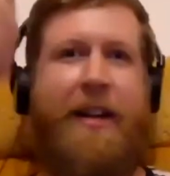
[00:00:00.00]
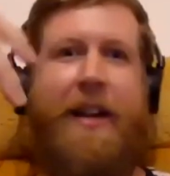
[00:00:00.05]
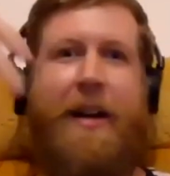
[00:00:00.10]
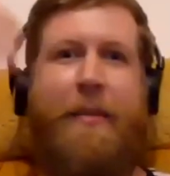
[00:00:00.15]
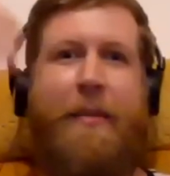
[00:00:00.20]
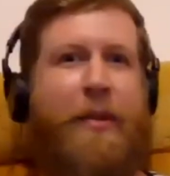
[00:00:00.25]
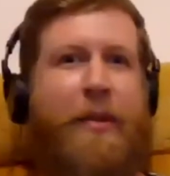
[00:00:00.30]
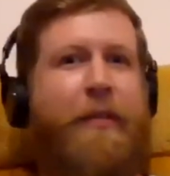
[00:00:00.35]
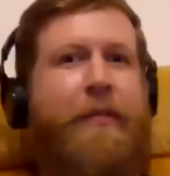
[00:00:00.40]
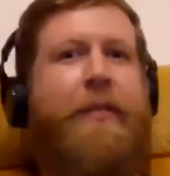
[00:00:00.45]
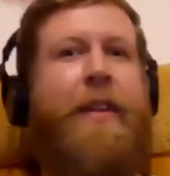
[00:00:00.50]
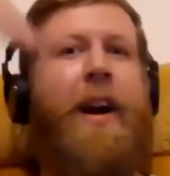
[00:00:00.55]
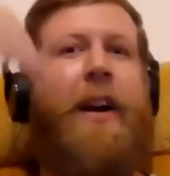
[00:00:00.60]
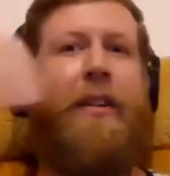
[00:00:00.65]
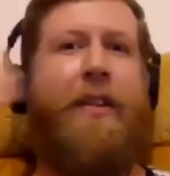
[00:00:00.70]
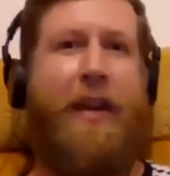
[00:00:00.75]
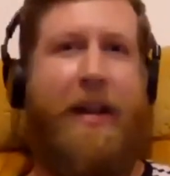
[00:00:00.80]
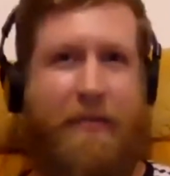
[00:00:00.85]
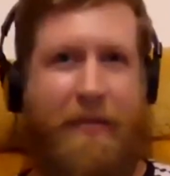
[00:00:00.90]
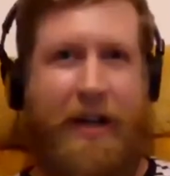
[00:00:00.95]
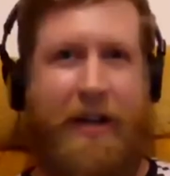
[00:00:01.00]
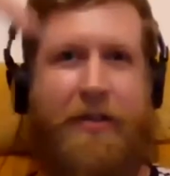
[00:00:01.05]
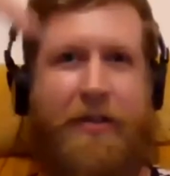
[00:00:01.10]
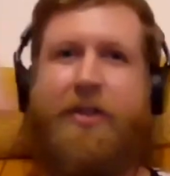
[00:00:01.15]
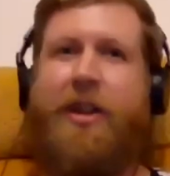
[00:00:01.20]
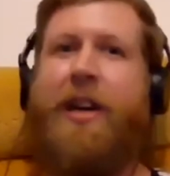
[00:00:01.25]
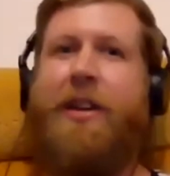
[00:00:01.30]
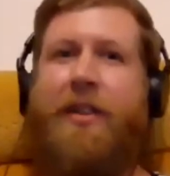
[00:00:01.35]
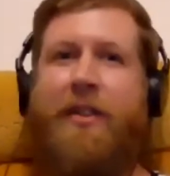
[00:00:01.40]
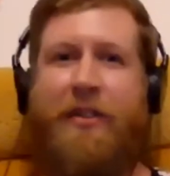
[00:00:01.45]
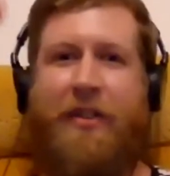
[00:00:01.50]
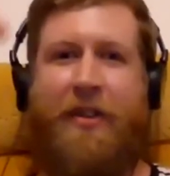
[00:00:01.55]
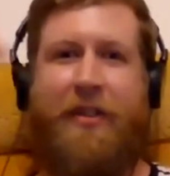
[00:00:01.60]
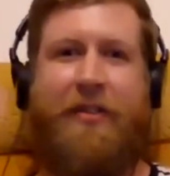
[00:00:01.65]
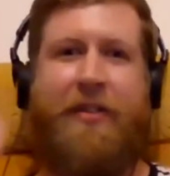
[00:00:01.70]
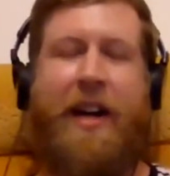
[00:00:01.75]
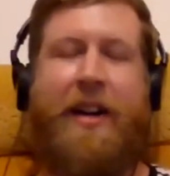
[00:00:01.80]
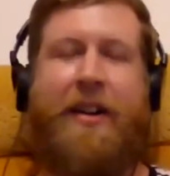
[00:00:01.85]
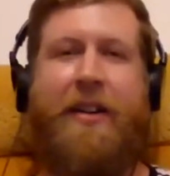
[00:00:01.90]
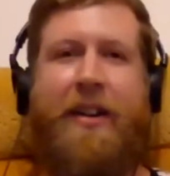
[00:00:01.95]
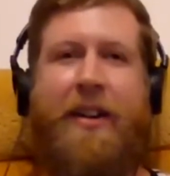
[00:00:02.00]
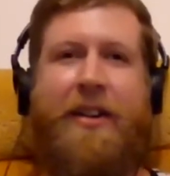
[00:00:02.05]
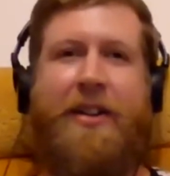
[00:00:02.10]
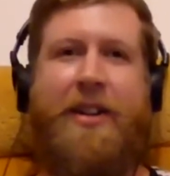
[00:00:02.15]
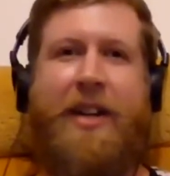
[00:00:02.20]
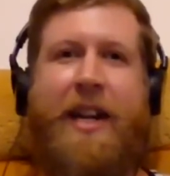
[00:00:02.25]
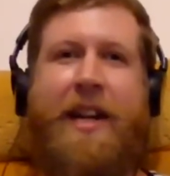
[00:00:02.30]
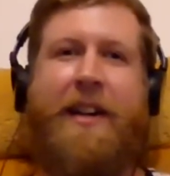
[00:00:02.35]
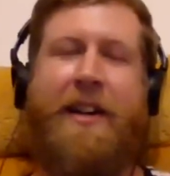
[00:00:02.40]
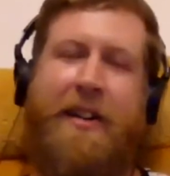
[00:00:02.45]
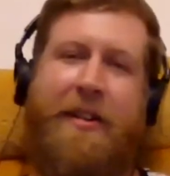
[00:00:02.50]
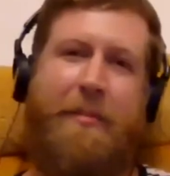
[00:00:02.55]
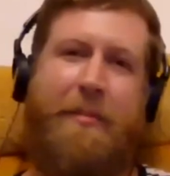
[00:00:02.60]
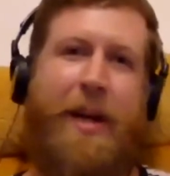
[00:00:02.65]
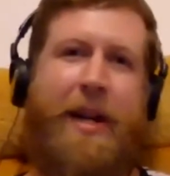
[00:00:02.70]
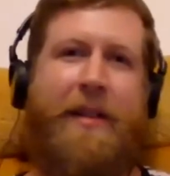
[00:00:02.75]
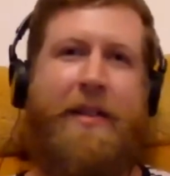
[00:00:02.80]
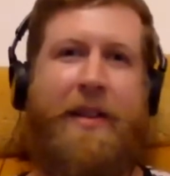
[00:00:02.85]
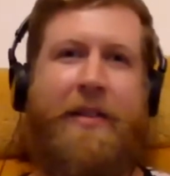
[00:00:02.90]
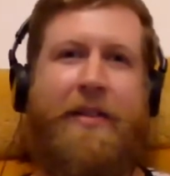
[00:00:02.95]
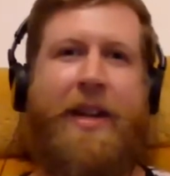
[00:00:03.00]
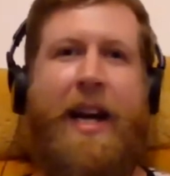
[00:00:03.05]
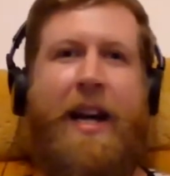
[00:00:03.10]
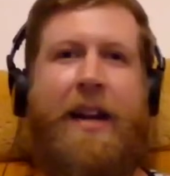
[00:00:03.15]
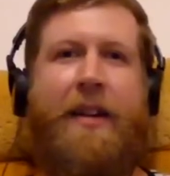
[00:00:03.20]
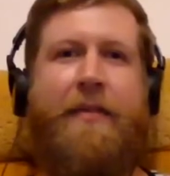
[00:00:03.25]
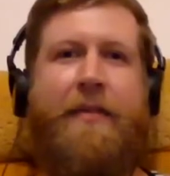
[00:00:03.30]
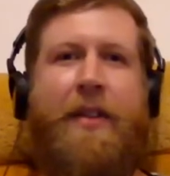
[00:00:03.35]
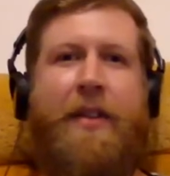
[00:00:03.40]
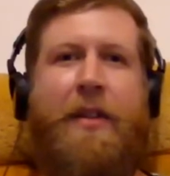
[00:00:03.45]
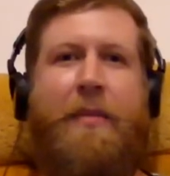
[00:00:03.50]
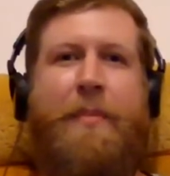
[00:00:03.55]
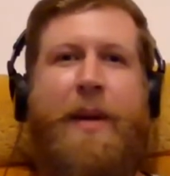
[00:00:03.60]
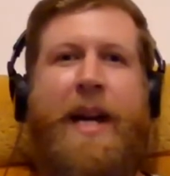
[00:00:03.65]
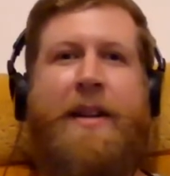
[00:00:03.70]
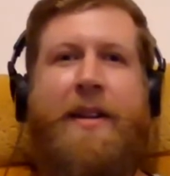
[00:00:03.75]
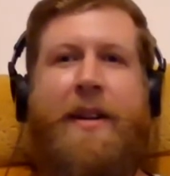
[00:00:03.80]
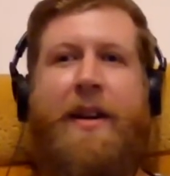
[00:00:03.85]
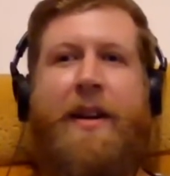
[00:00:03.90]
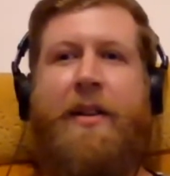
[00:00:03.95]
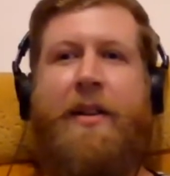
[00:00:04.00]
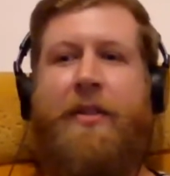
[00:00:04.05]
and that profoundly restructures your psychology, but in this case, for the better.